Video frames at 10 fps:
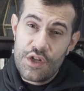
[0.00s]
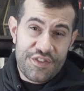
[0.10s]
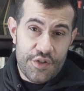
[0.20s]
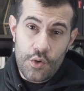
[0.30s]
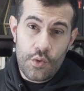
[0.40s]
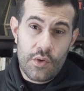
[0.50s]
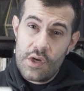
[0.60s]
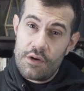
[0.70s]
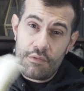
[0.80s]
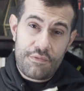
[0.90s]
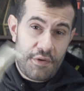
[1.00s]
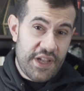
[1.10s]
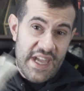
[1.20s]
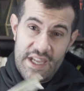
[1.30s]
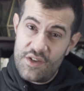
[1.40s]
So
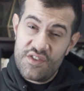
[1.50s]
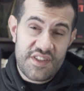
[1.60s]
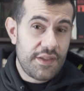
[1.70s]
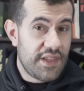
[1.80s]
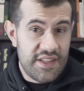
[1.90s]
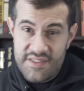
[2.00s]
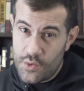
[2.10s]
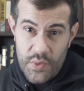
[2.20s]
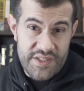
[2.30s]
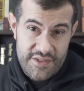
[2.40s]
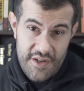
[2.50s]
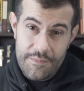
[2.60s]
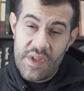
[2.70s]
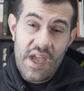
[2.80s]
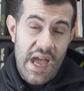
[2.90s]
forget using these in the winter.
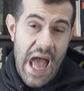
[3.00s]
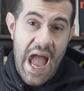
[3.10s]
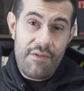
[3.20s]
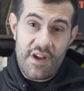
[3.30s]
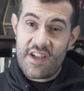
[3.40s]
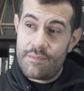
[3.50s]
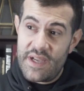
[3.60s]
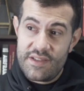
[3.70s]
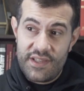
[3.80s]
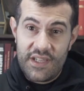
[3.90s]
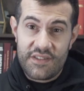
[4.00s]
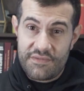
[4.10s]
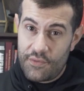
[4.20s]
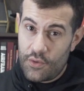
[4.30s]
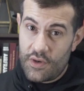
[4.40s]
I recommend these
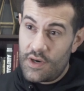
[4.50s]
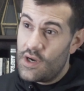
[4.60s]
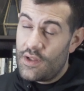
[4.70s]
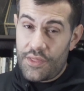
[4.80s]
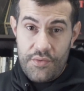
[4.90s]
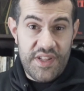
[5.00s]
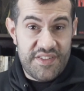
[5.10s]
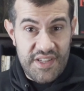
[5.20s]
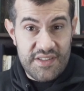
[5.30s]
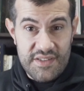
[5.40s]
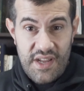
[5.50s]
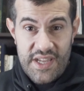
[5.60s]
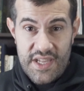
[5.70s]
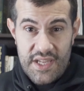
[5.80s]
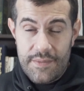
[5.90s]
for three season
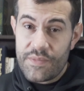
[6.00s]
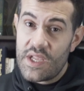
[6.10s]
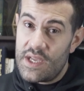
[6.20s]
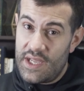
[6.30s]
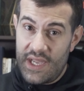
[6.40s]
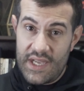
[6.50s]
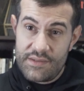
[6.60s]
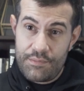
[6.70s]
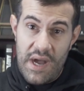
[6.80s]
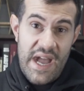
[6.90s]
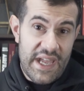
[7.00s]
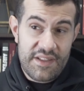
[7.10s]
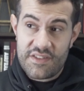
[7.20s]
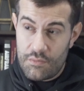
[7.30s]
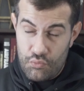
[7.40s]
hiking and buying
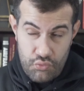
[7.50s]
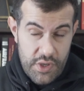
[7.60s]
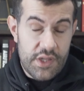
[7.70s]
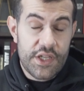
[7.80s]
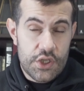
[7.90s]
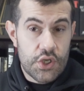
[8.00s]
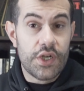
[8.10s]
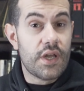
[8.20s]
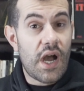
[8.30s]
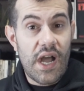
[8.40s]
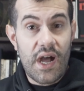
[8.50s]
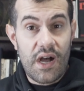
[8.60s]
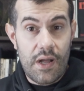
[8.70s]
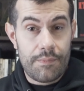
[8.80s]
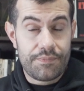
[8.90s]
some really good
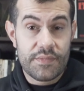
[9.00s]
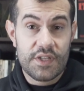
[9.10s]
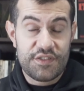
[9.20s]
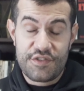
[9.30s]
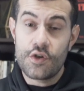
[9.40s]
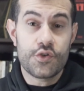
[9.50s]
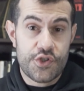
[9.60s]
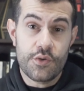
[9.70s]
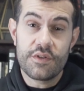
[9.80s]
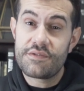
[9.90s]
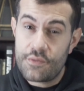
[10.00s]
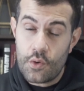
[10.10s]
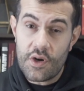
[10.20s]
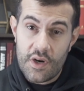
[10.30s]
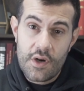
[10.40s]
um, snowshoes
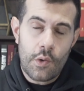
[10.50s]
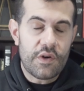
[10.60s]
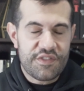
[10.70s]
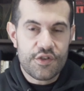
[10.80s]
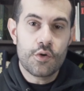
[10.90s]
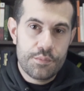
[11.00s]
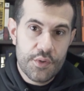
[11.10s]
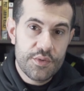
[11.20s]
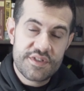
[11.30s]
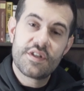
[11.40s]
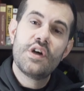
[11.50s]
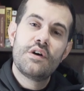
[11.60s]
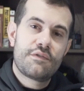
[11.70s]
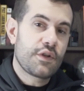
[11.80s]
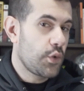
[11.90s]
for or snow boots
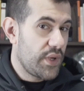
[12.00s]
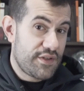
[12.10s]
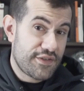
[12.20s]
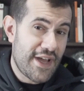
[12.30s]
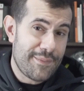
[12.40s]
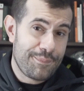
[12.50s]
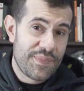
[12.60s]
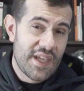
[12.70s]
for the winter time.